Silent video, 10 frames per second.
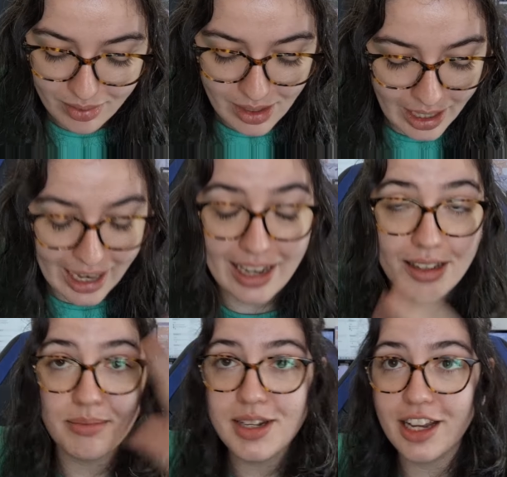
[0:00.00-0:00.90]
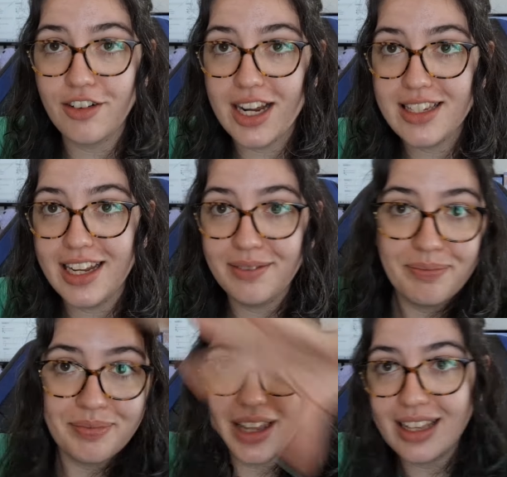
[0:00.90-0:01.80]
Okay, digressing.
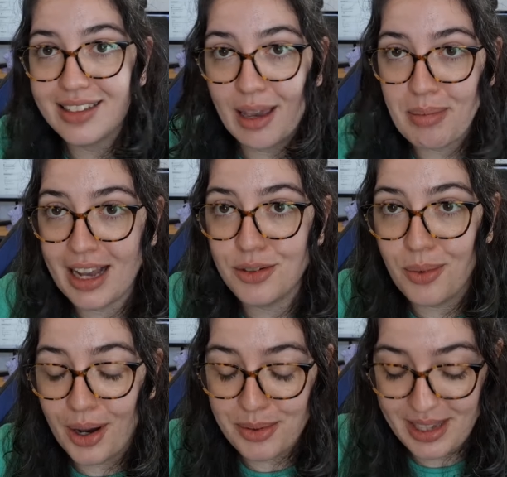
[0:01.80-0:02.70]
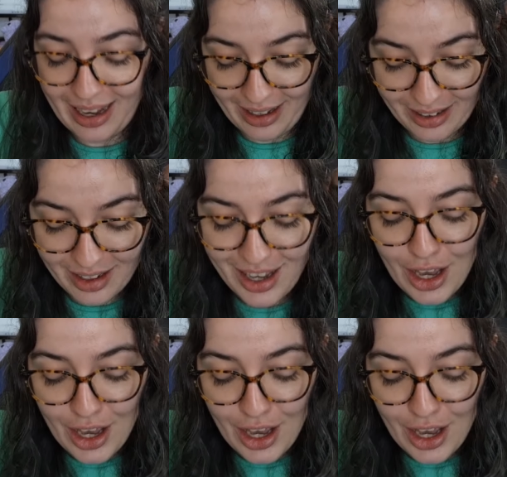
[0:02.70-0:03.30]
Let's get back to what I was saying.